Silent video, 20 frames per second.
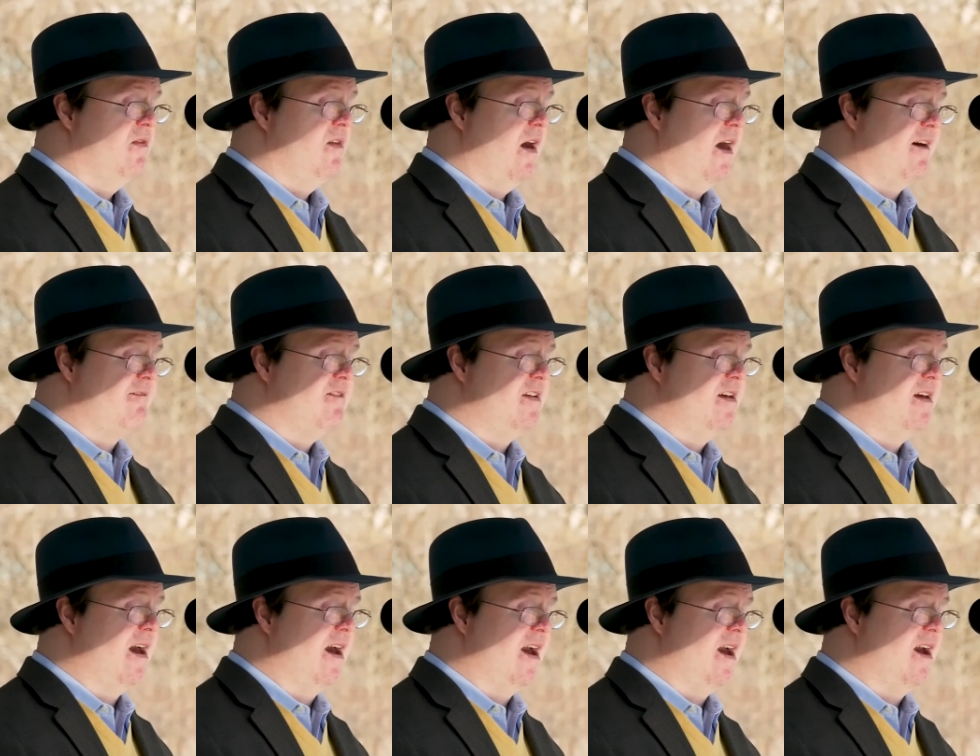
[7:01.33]
the
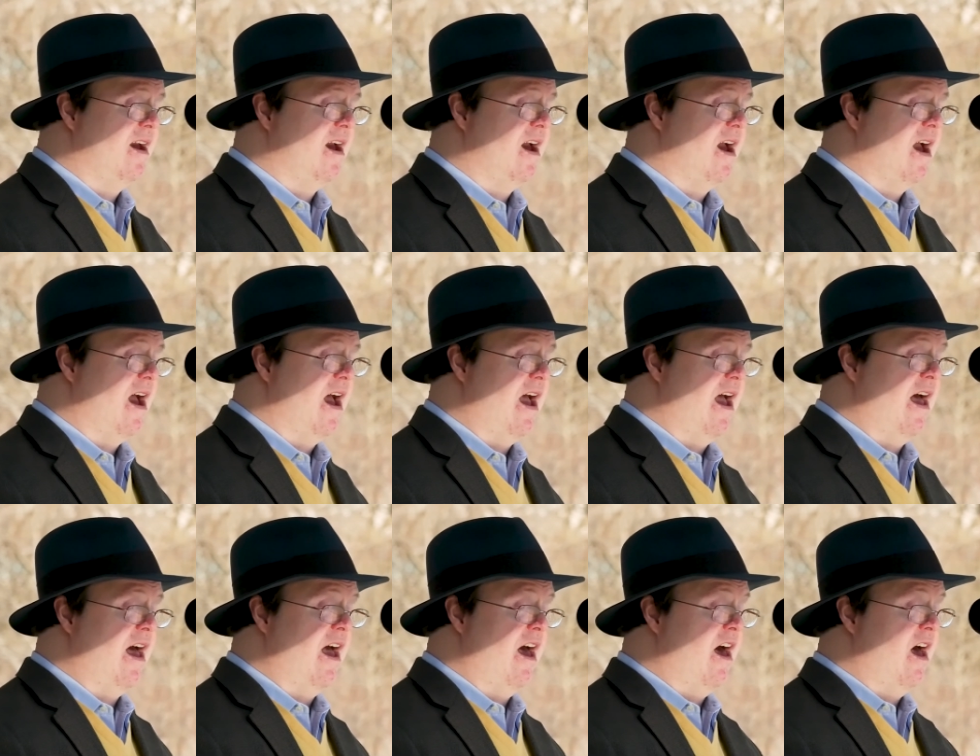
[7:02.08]
FDA,
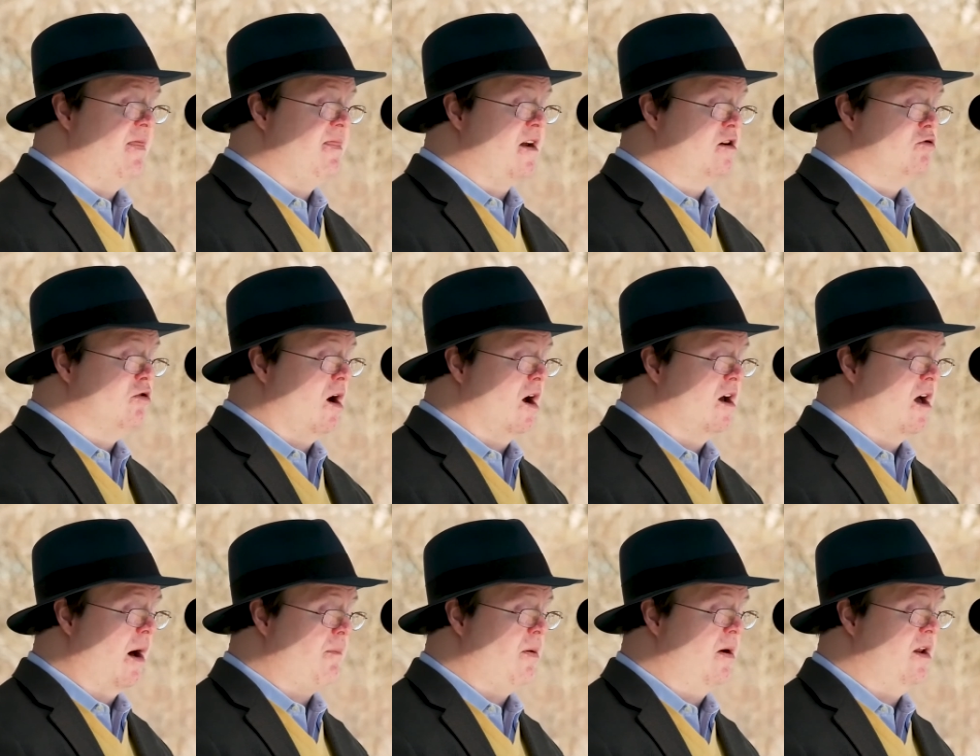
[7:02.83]
and the
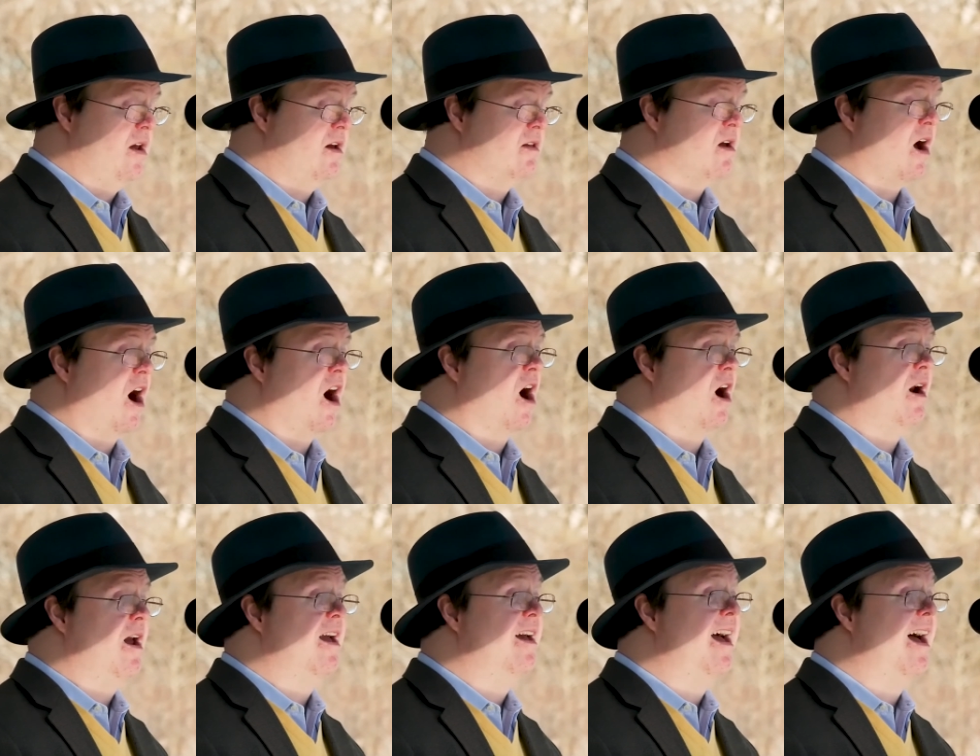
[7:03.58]
drug companies
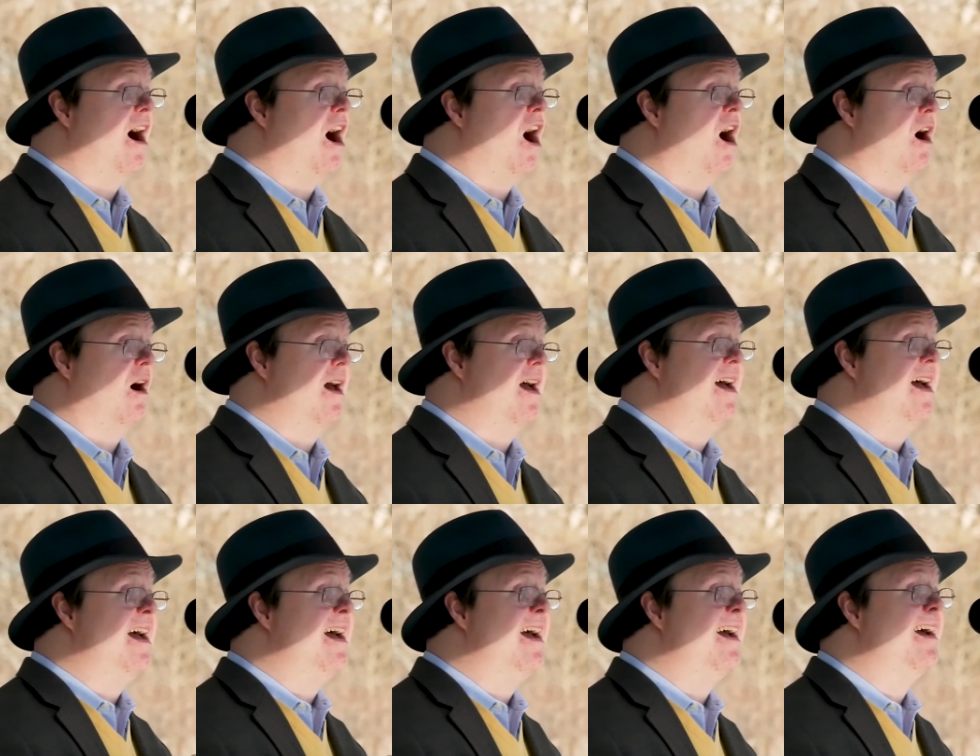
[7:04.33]
are, are
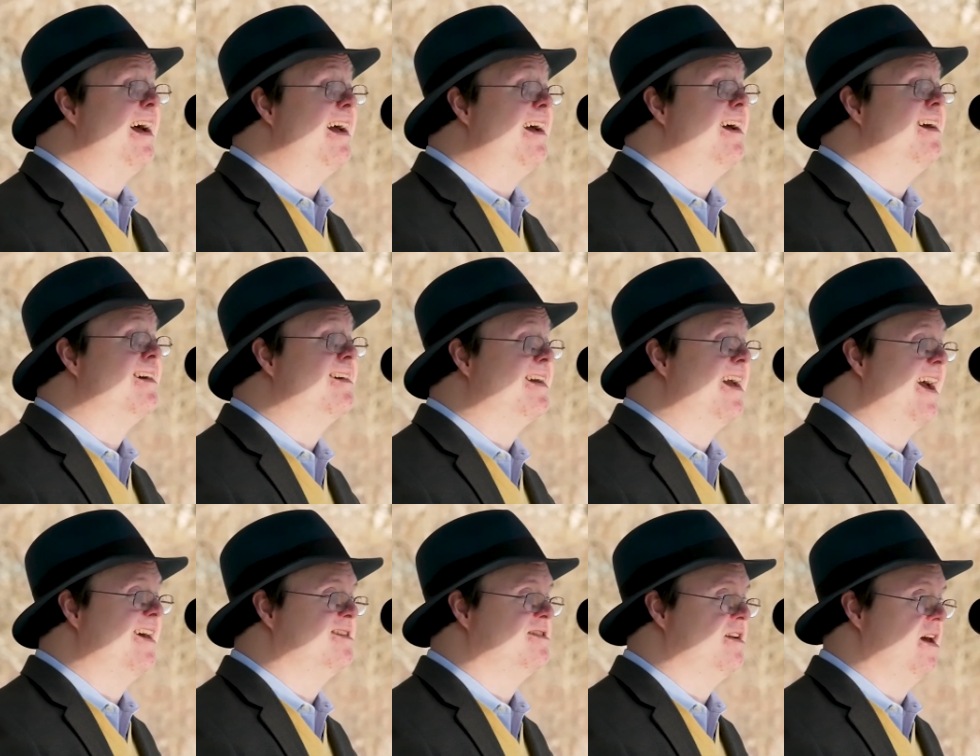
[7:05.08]

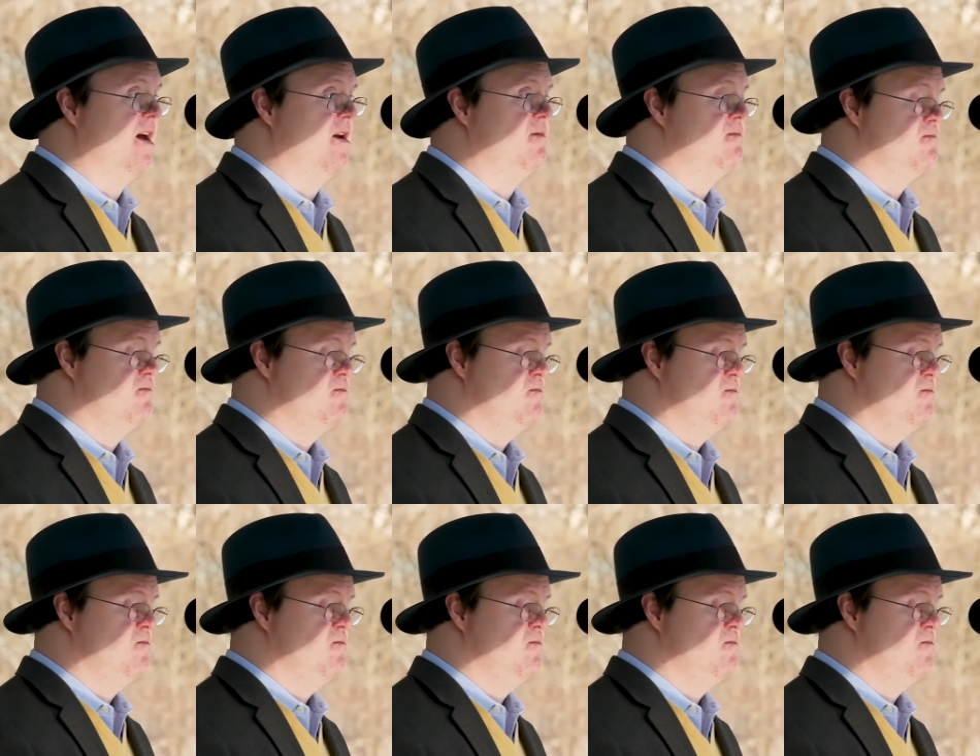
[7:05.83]
engaged in.